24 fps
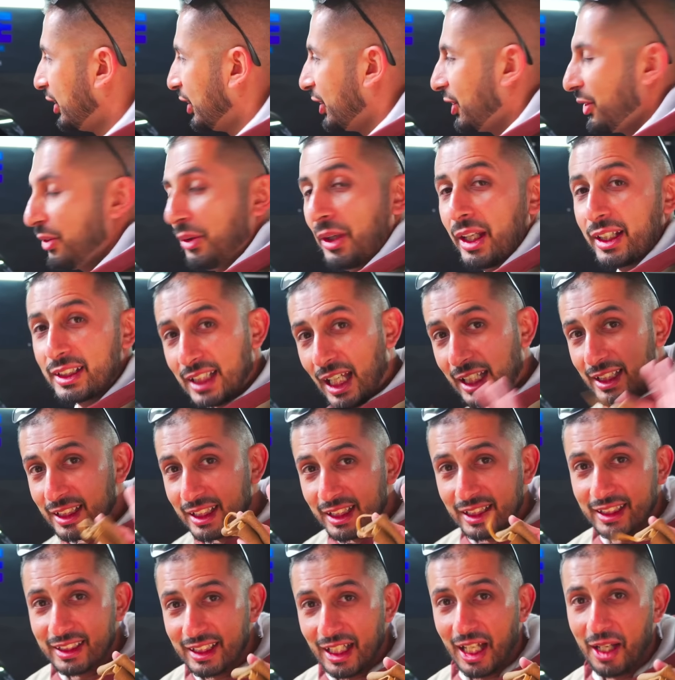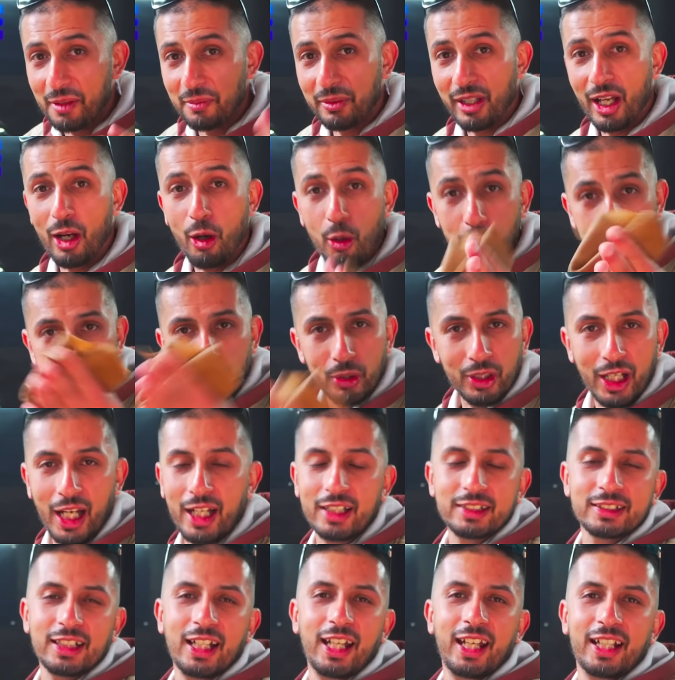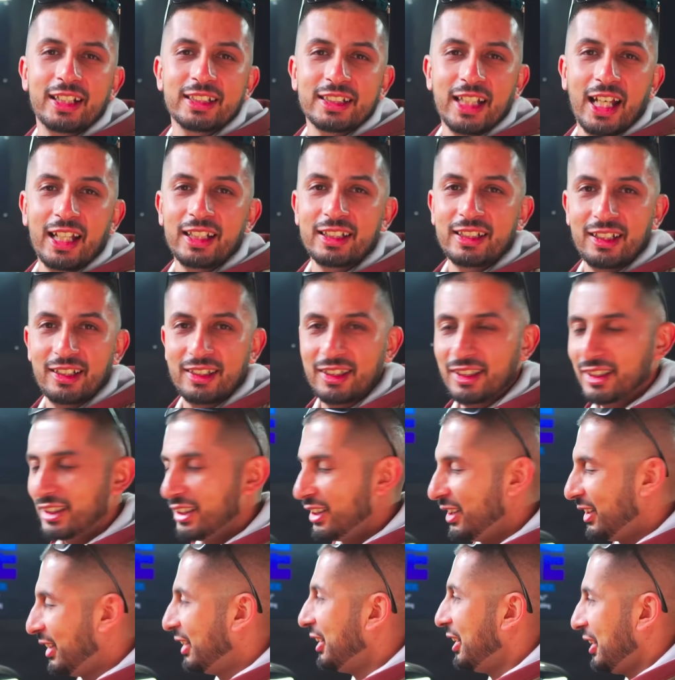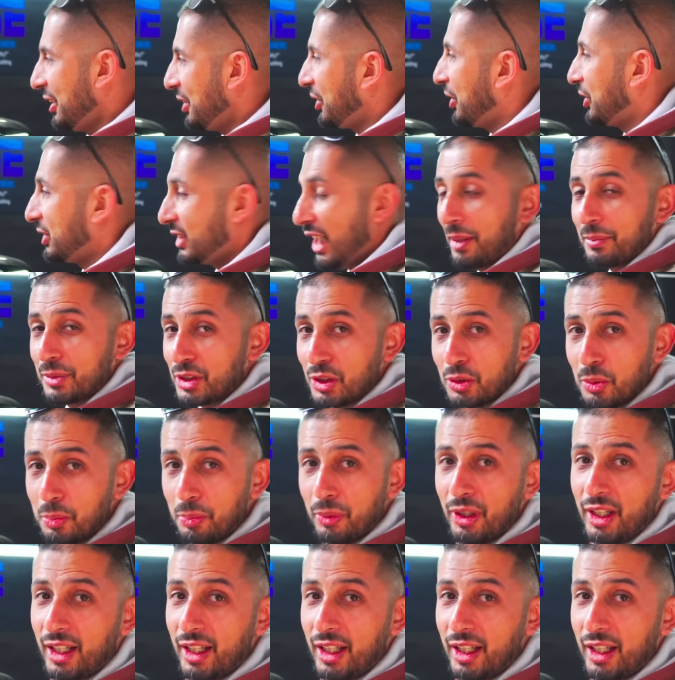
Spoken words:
So exciting times. I hope you guys are excited, because I'm super